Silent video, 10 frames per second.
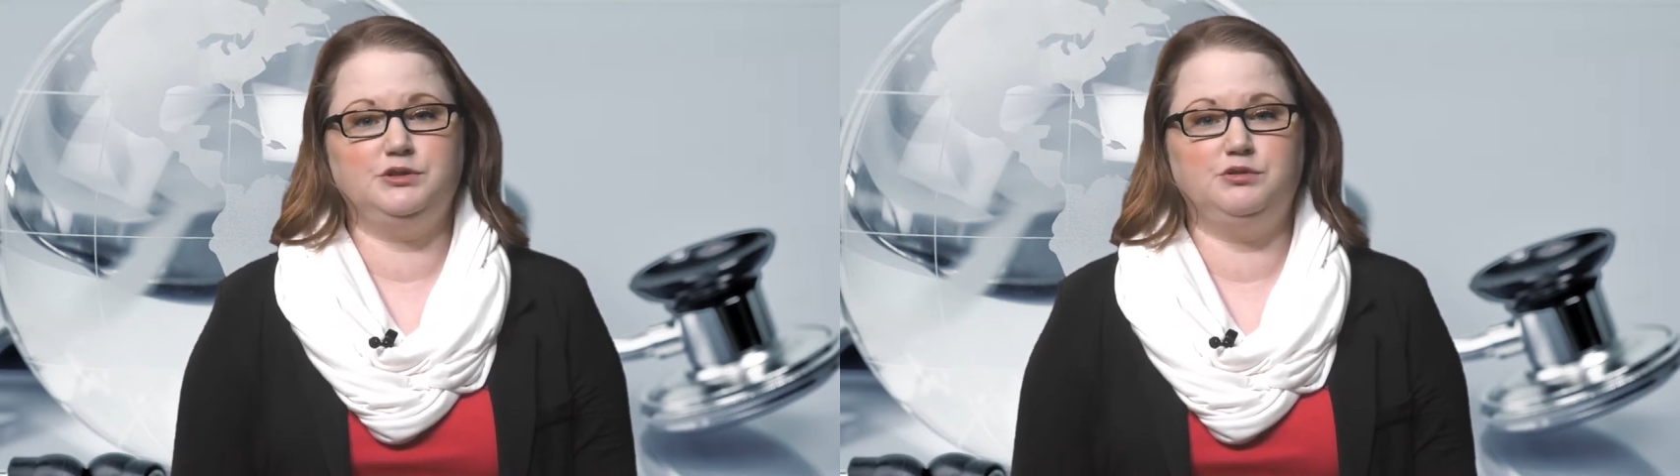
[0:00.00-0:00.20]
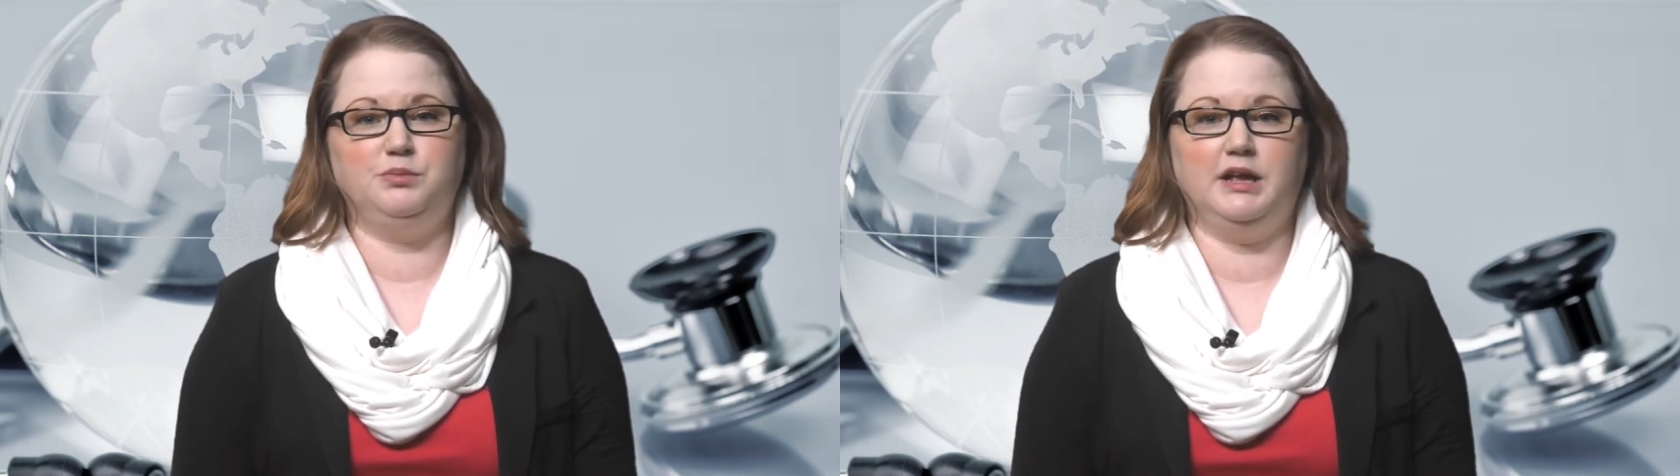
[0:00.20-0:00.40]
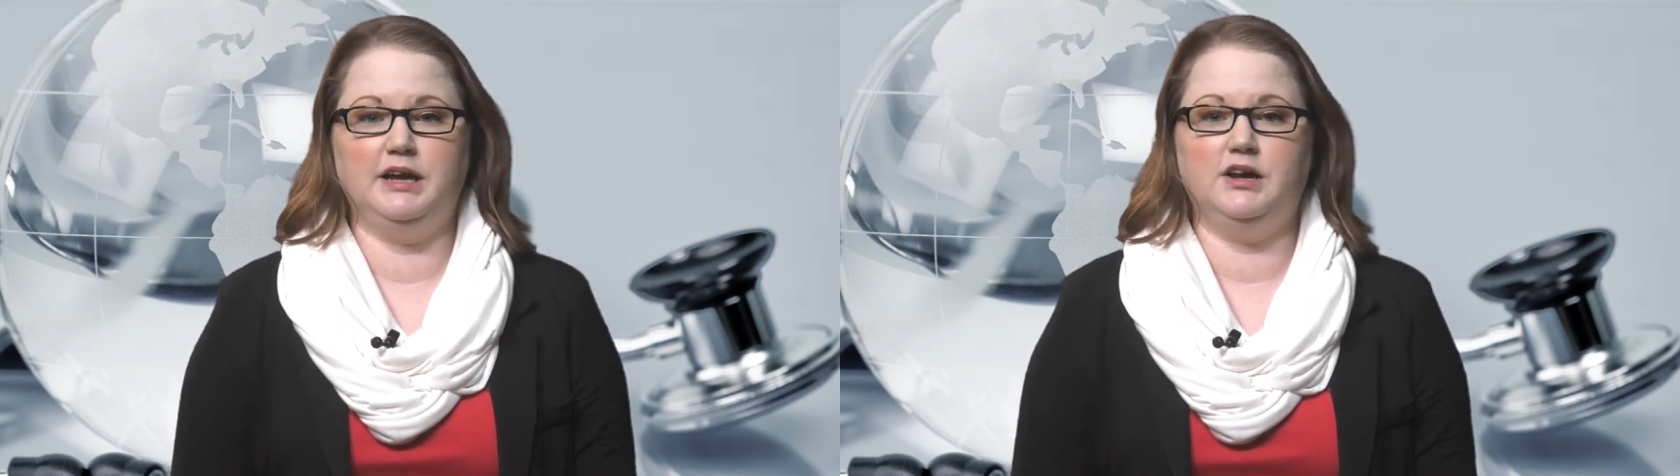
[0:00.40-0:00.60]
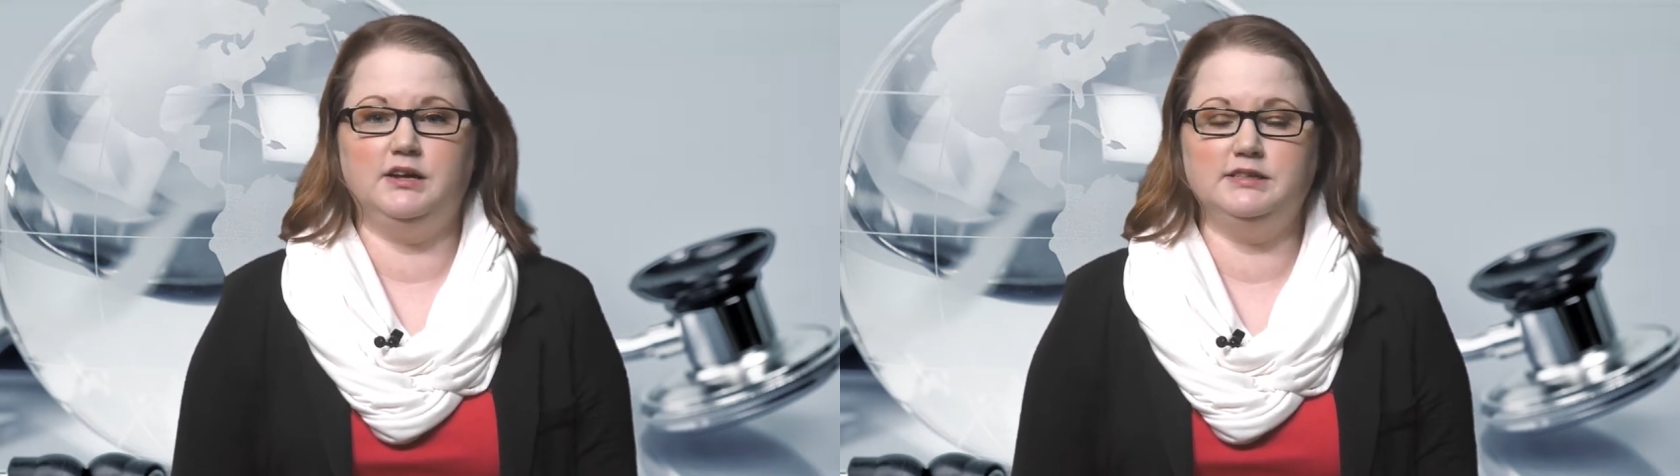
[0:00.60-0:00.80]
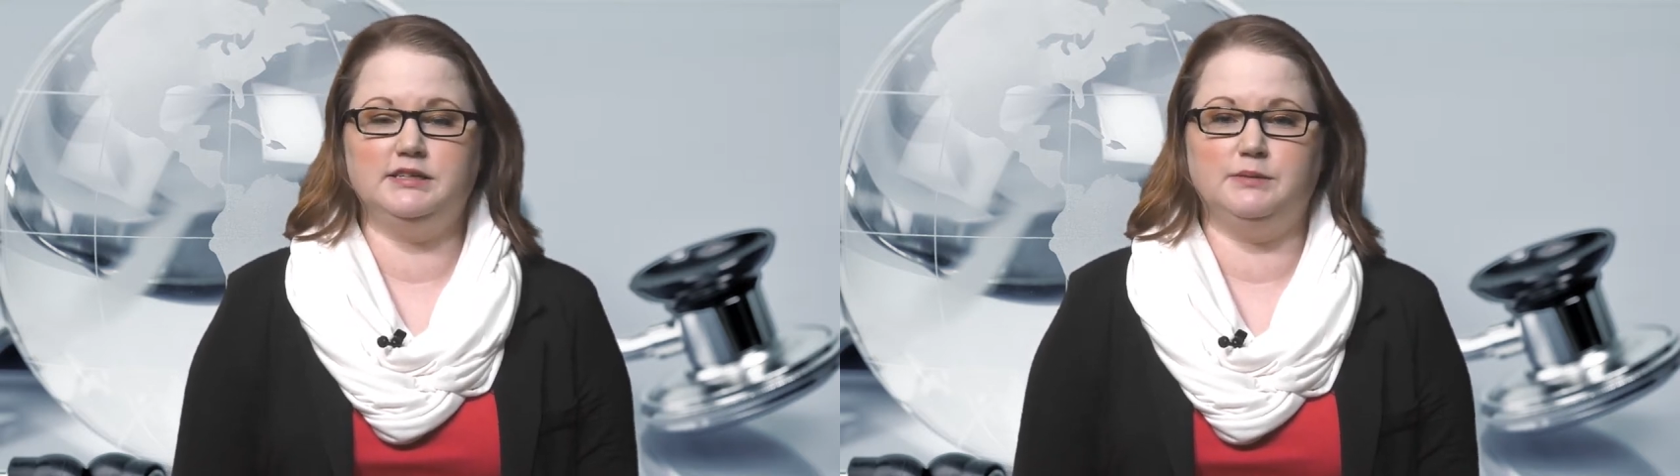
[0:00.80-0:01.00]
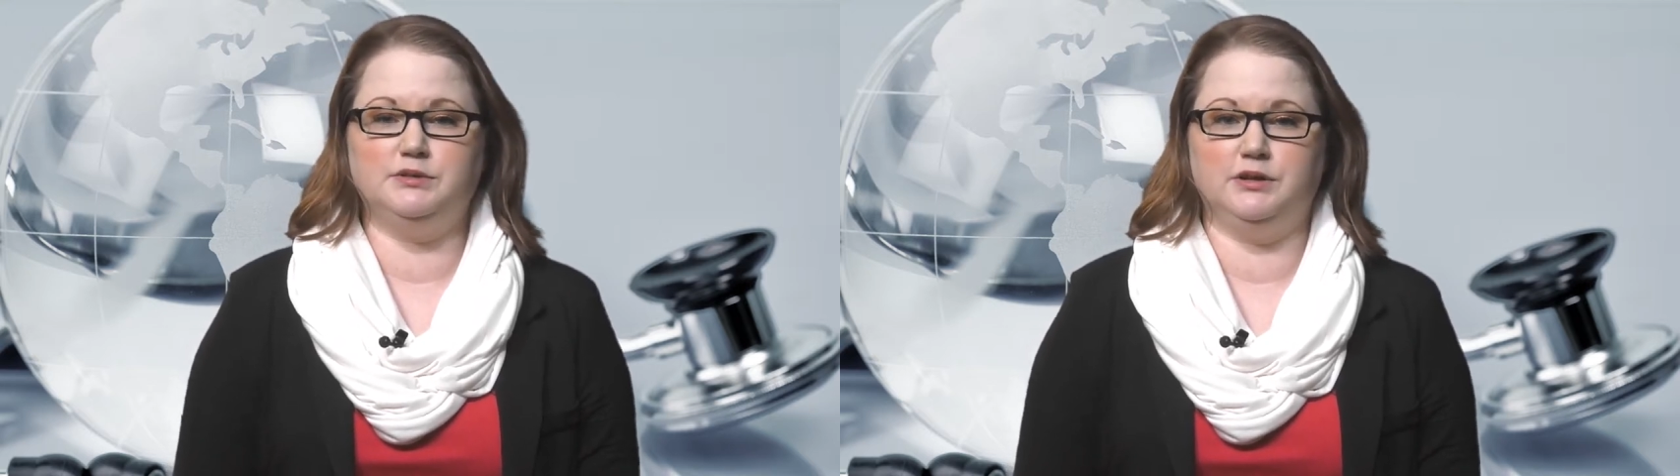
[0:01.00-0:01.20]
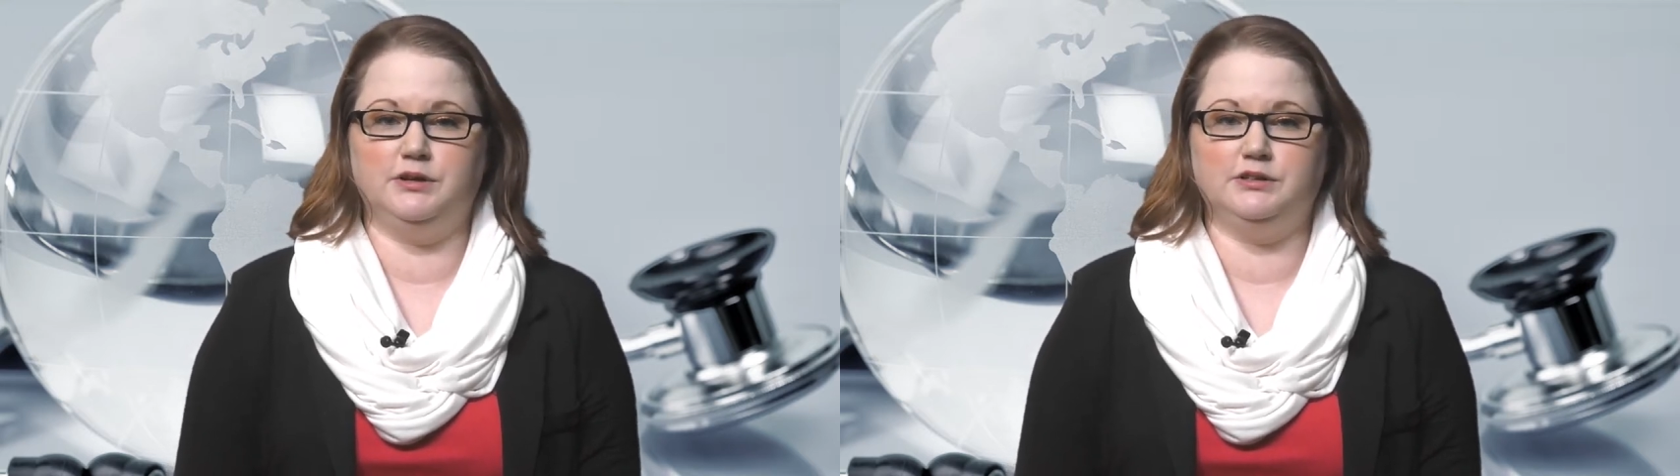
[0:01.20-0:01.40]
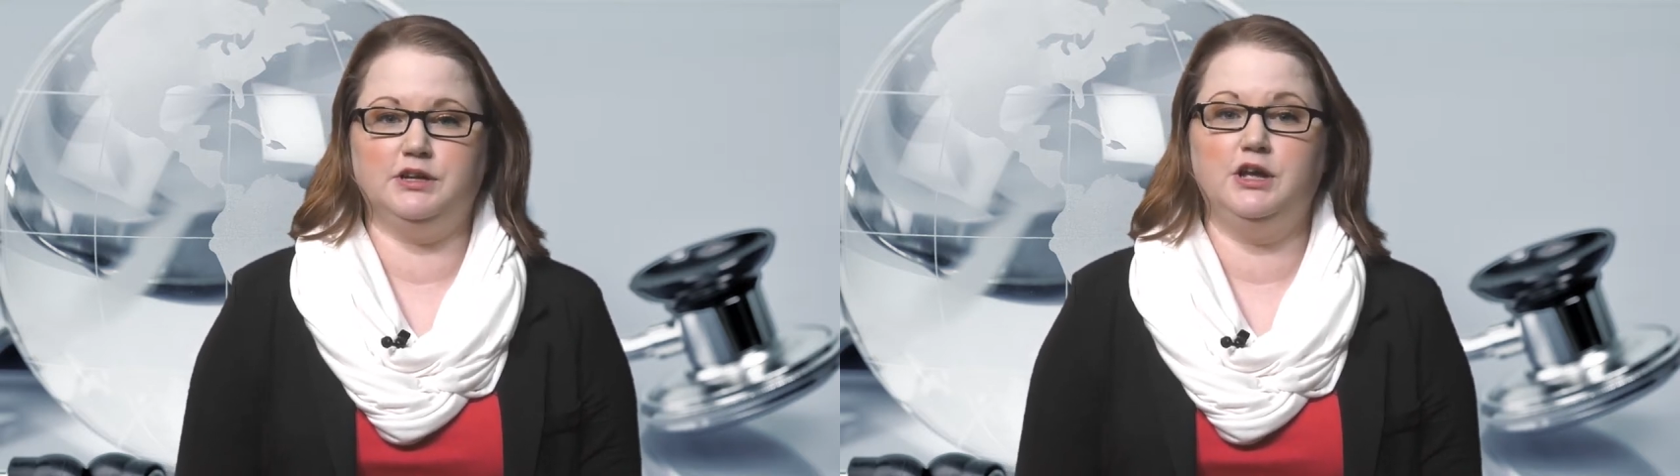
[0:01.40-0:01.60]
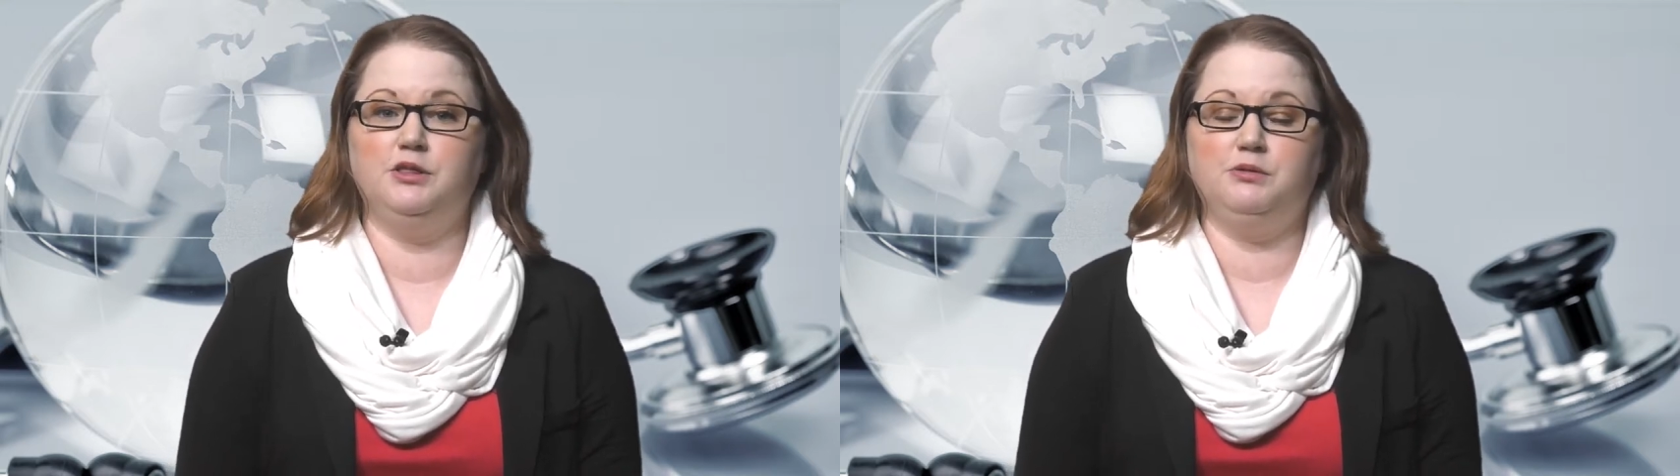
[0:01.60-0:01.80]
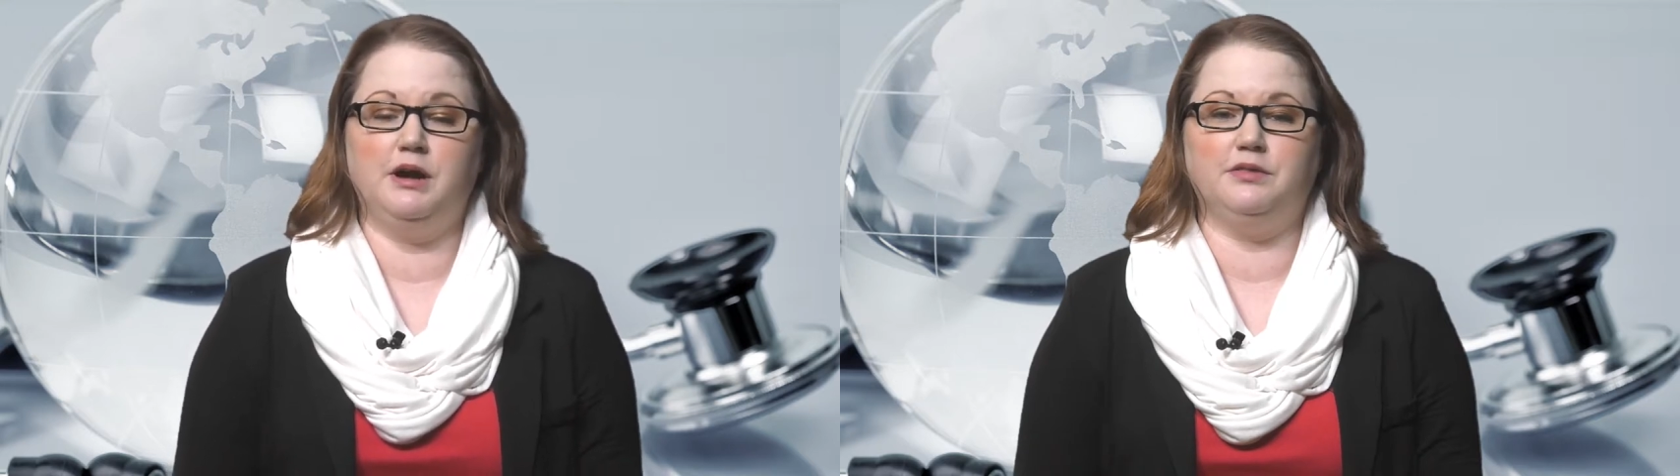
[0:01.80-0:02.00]
to apply concepts learned
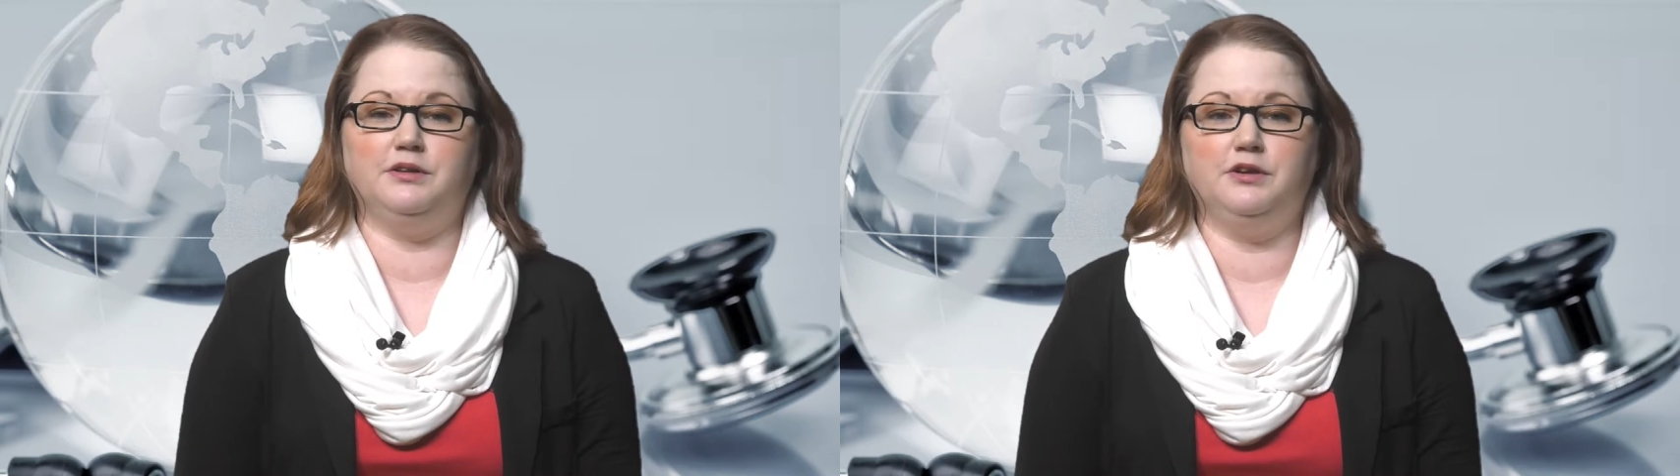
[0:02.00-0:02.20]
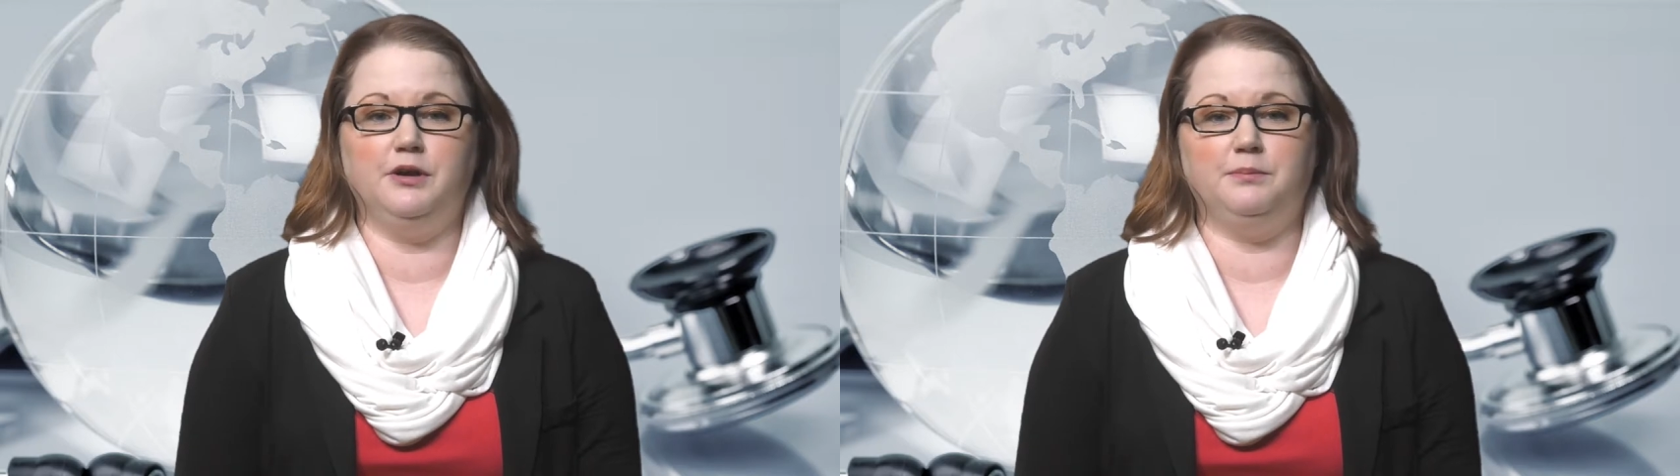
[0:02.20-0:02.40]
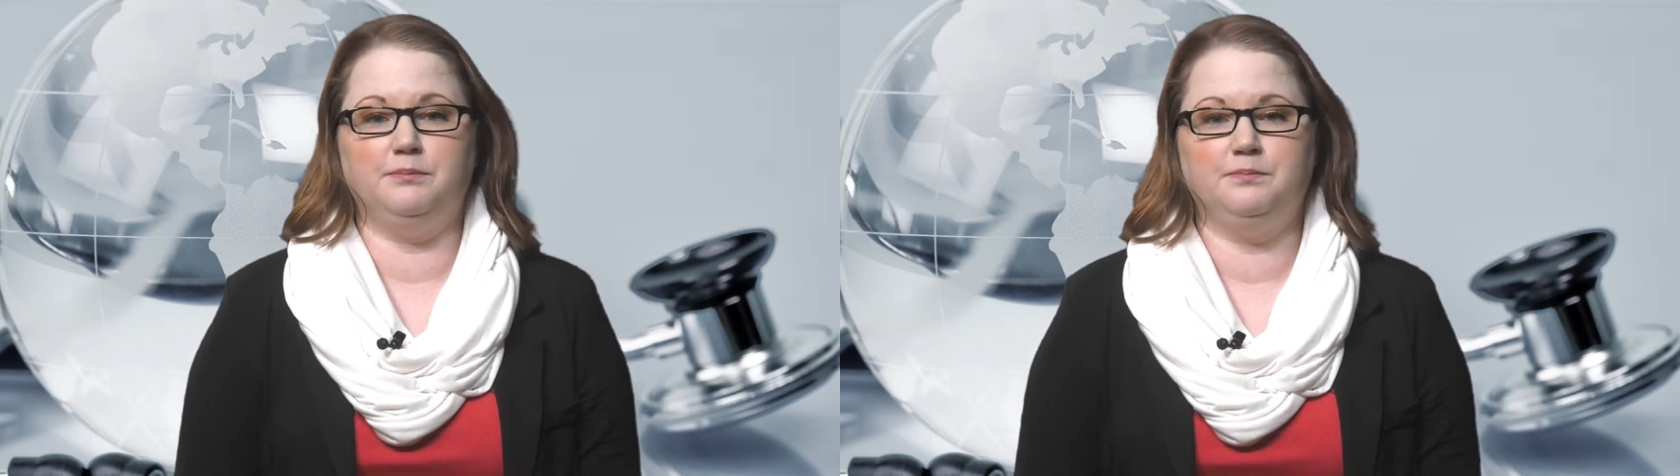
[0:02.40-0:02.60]
throughout the term.